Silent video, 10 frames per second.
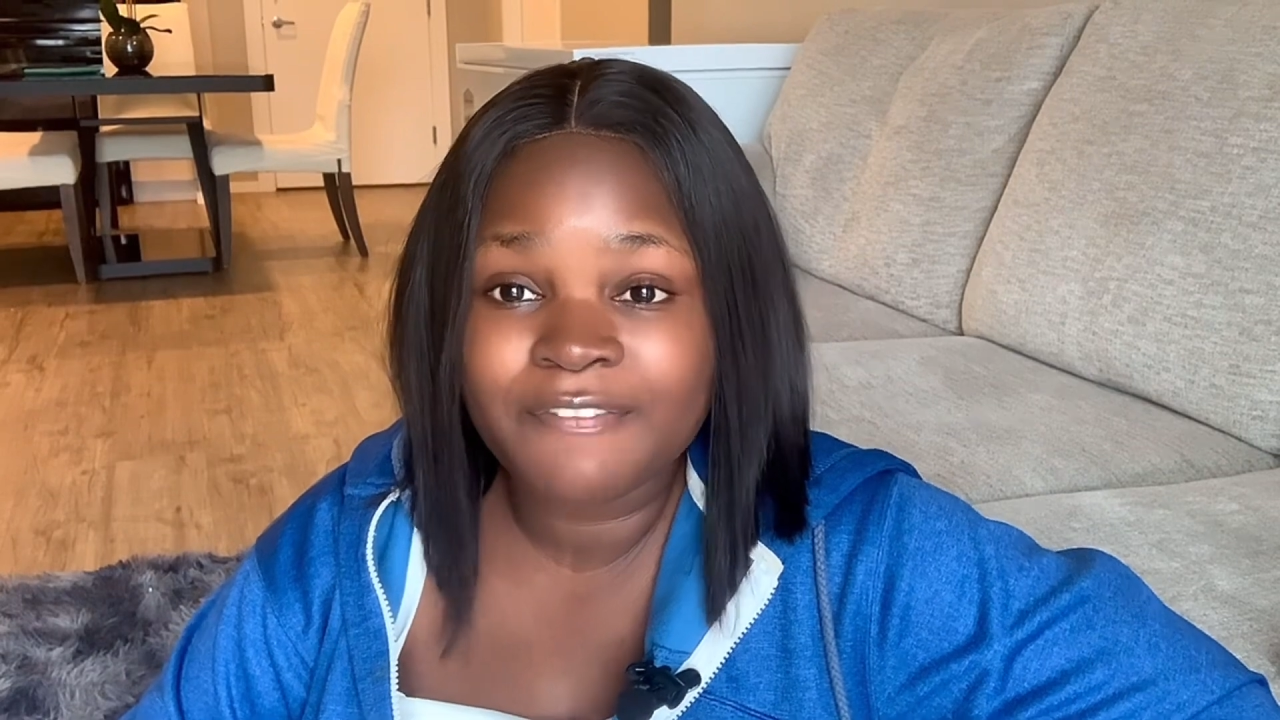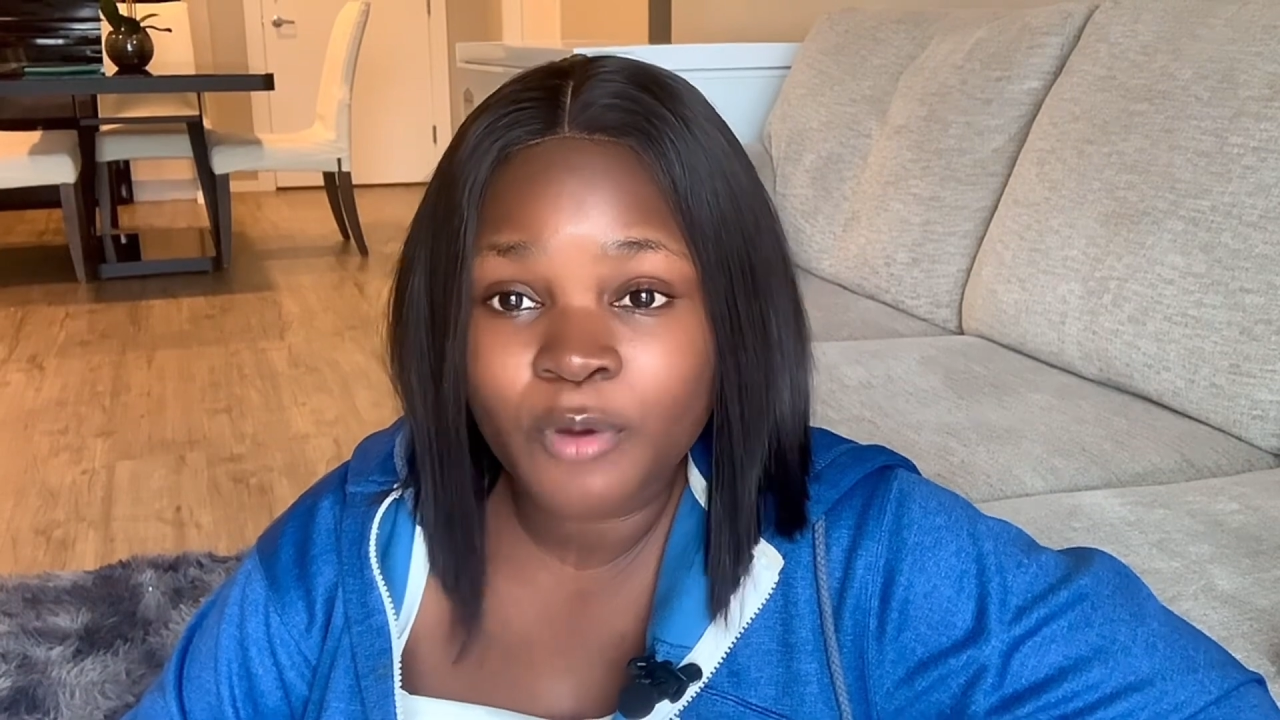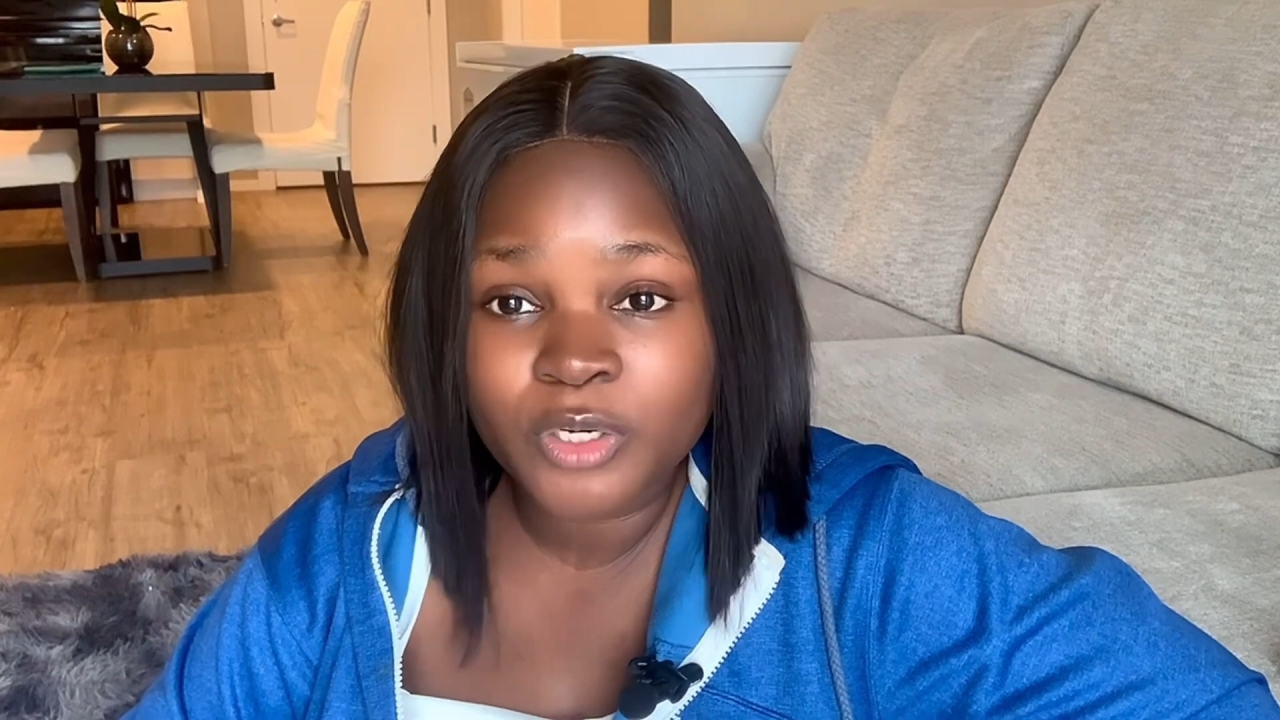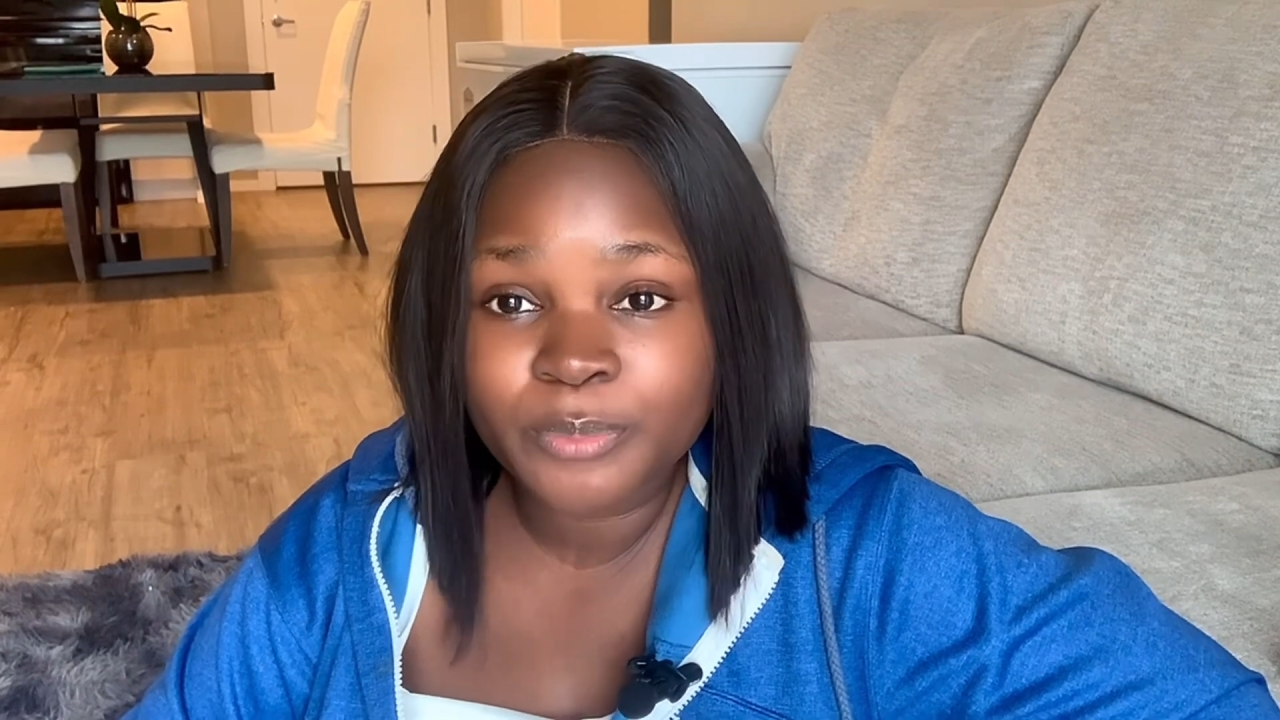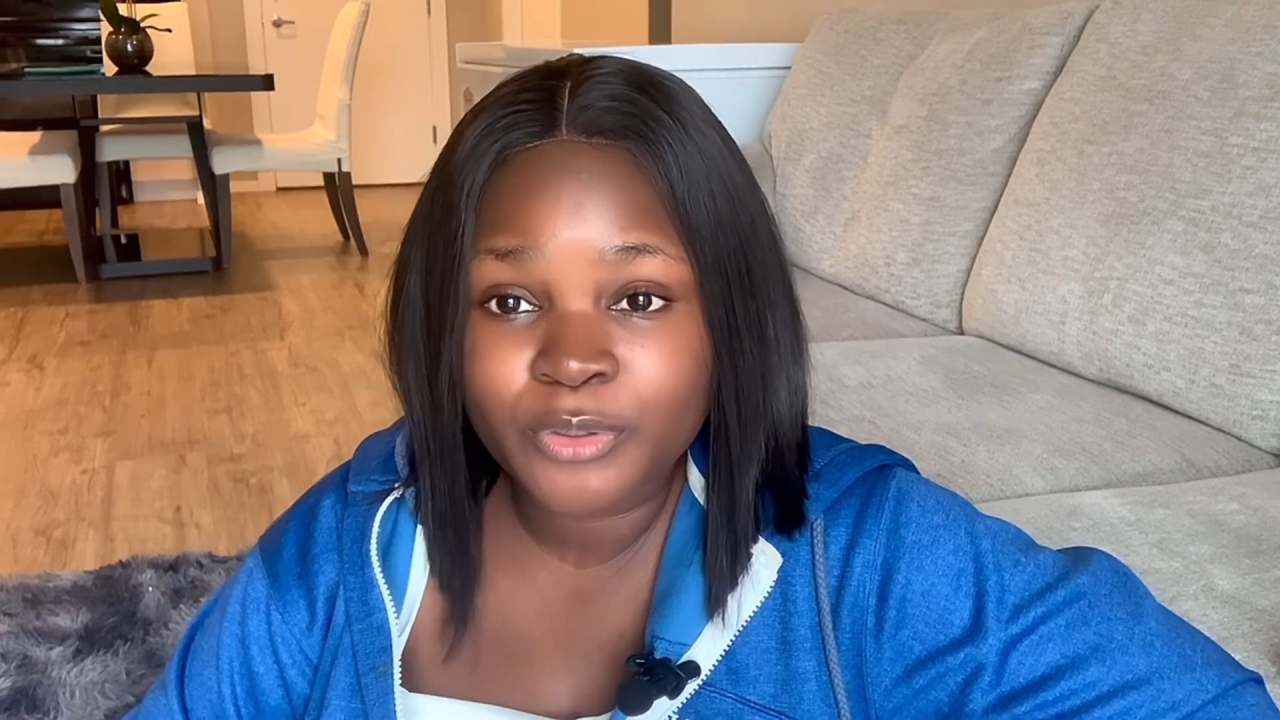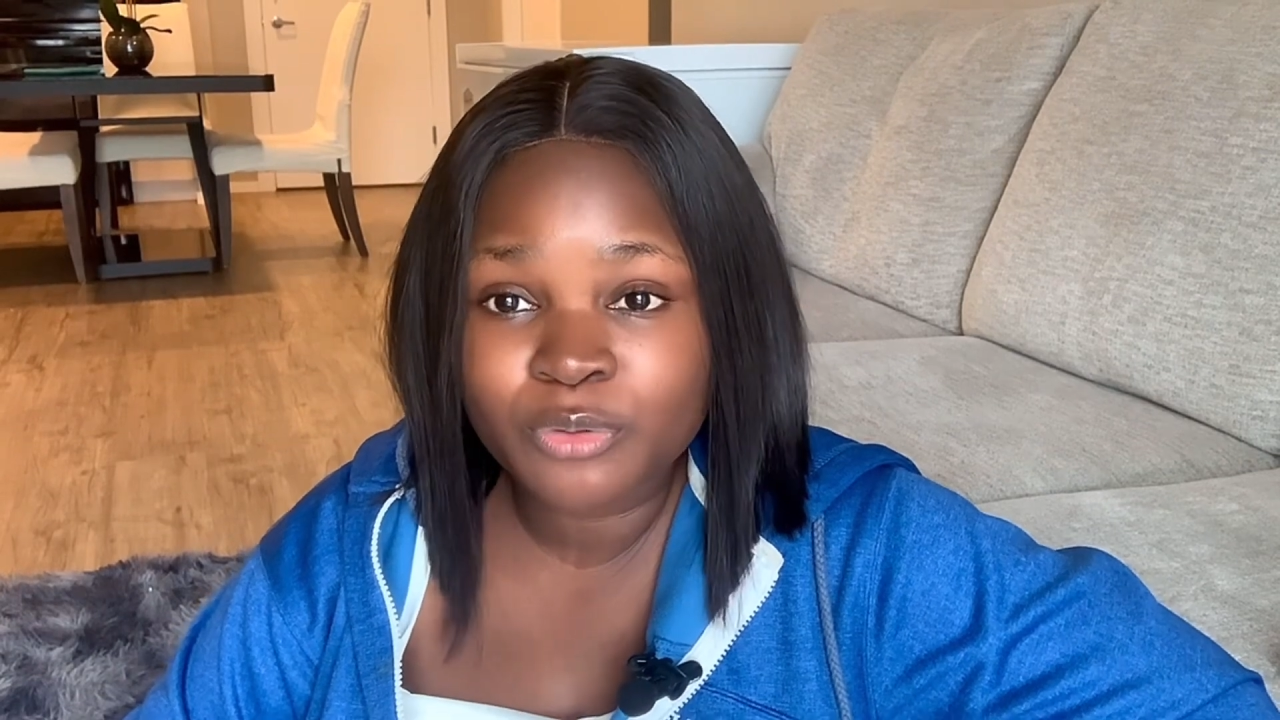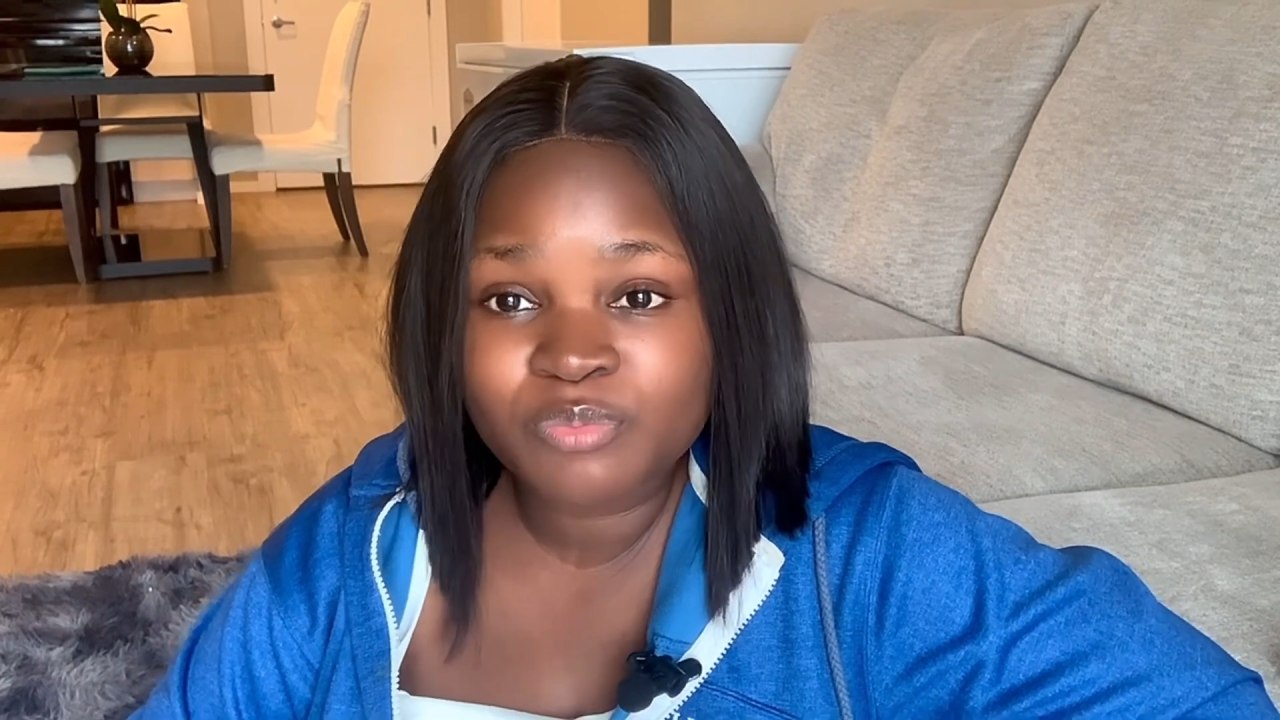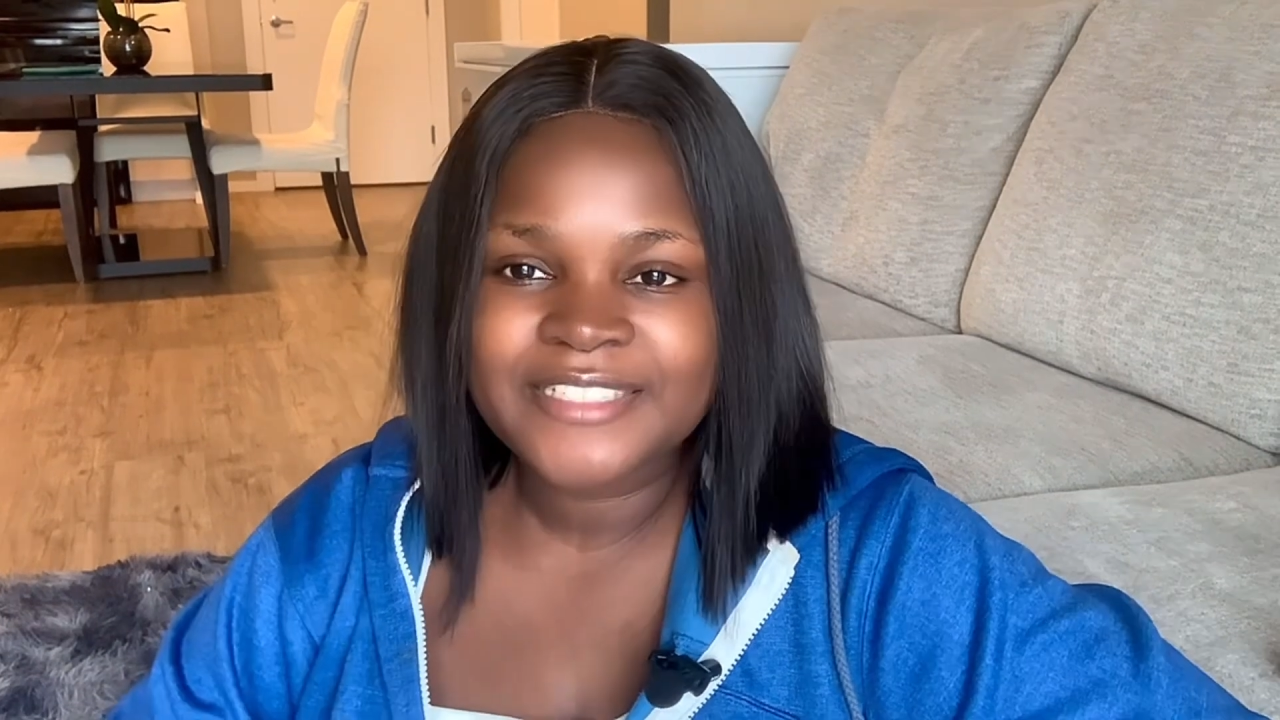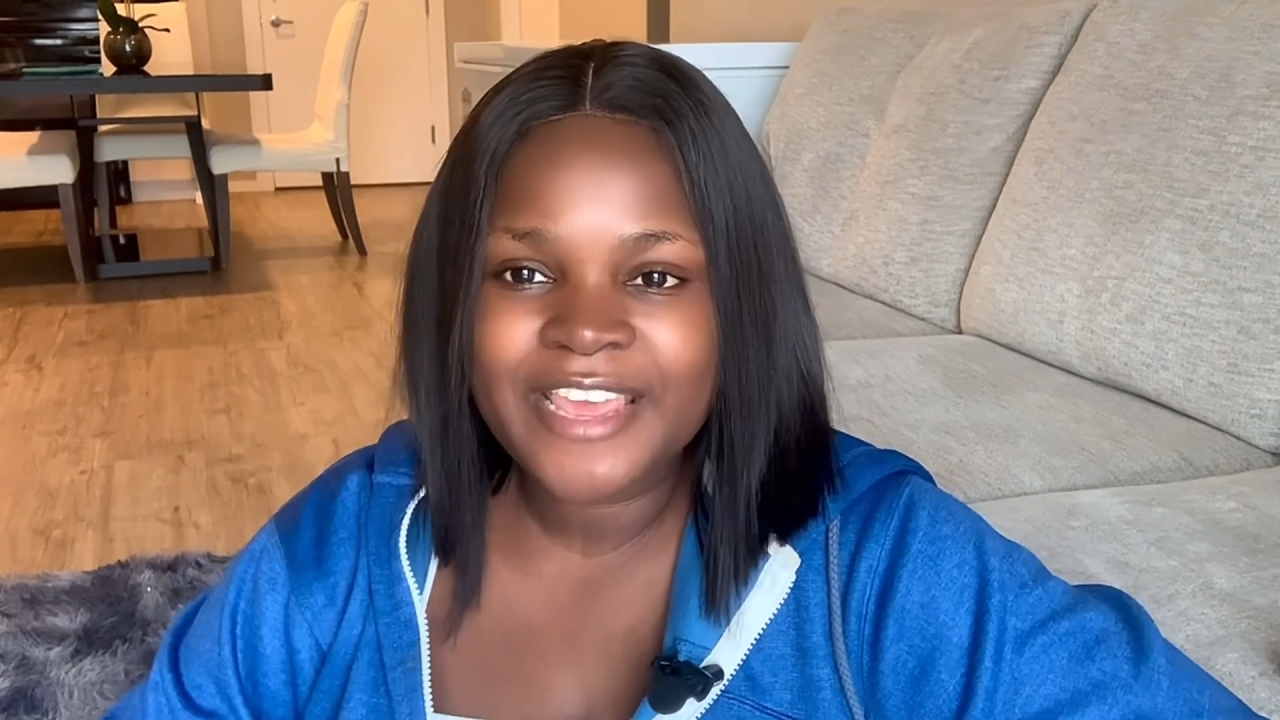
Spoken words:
affordable.